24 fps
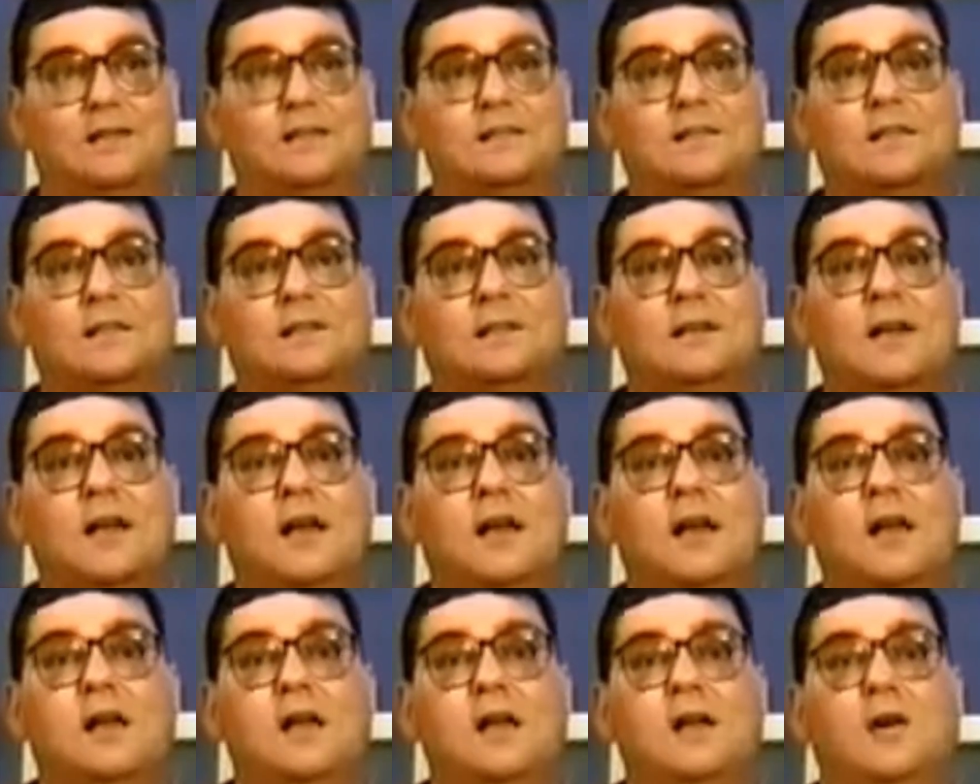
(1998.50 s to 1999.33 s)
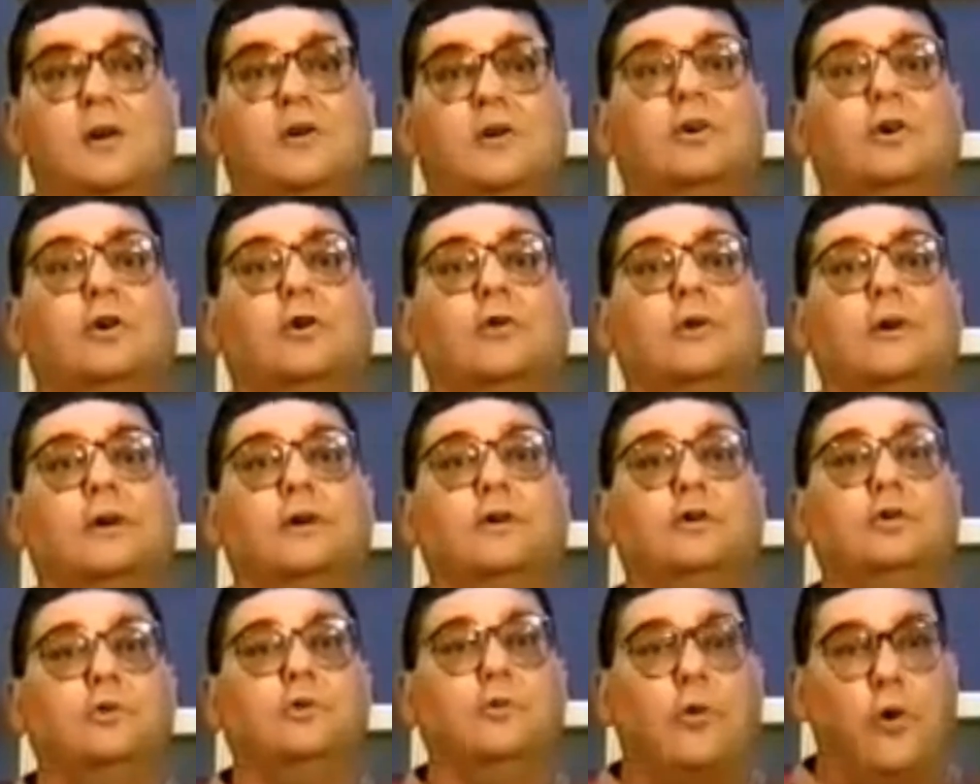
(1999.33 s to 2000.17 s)
see
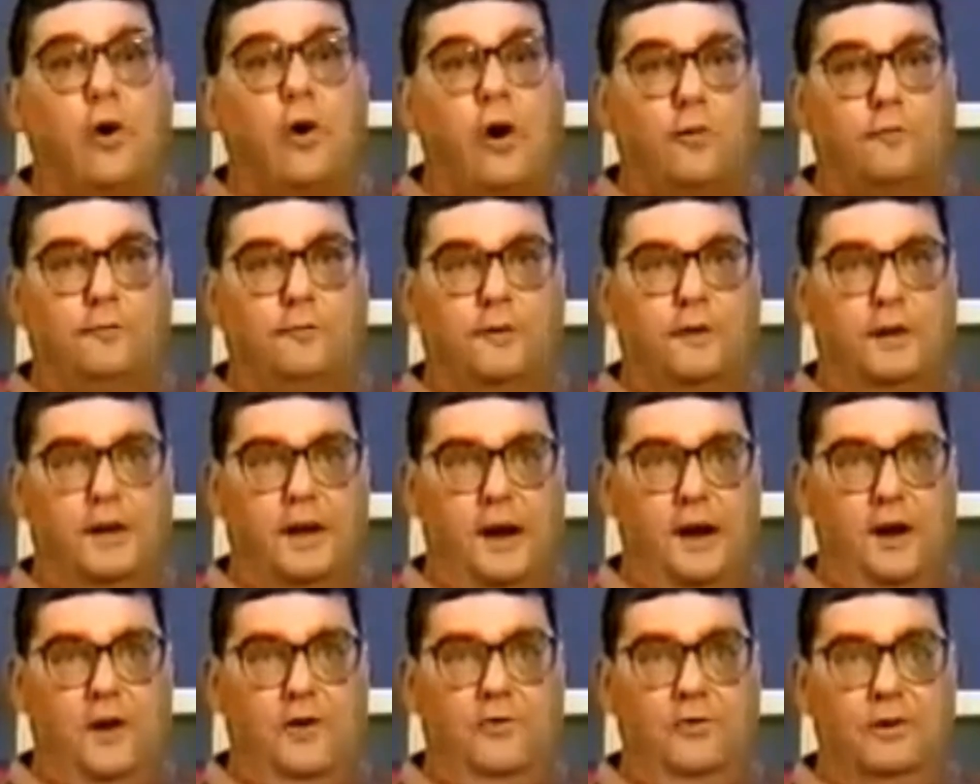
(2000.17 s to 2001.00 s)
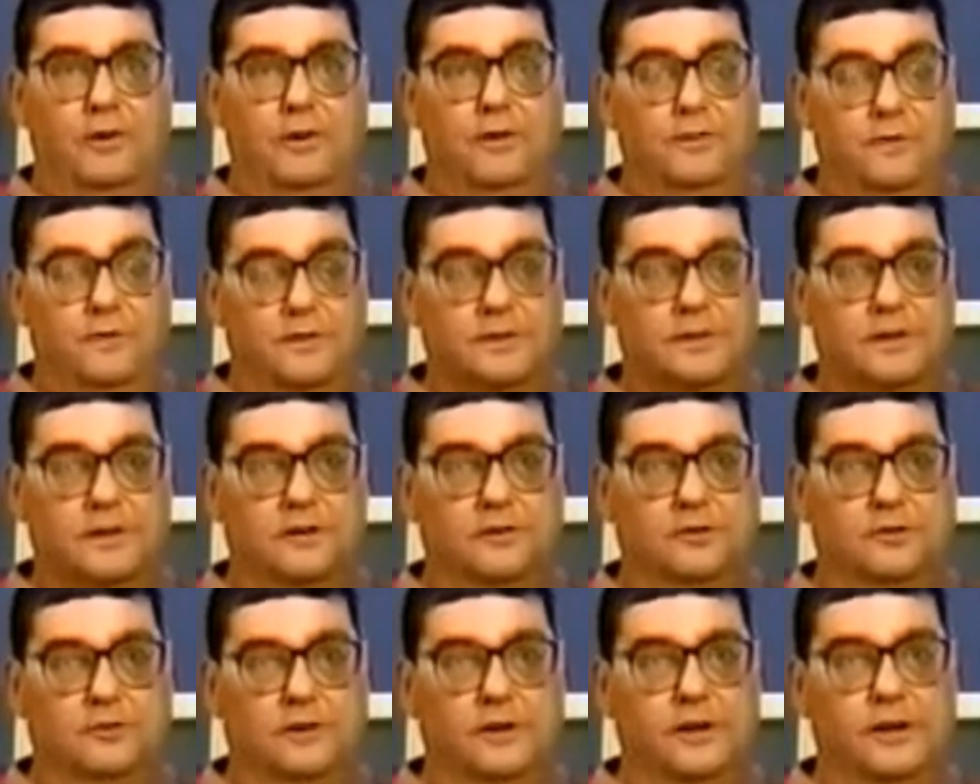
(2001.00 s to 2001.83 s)
occurring too often now in this
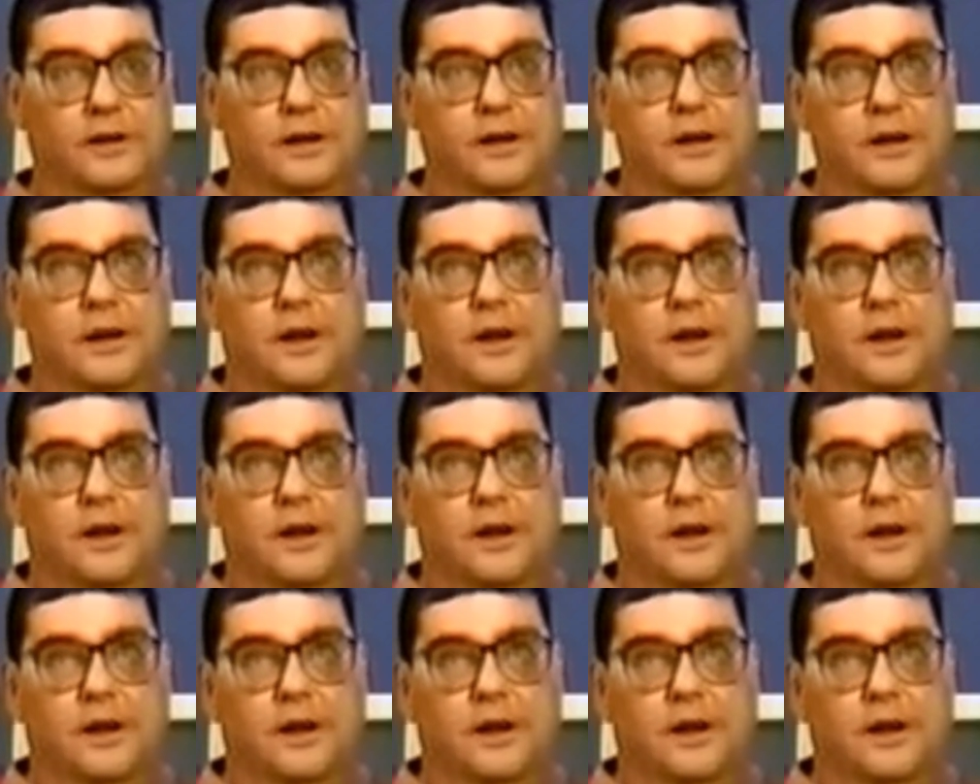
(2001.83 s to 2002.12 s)
country.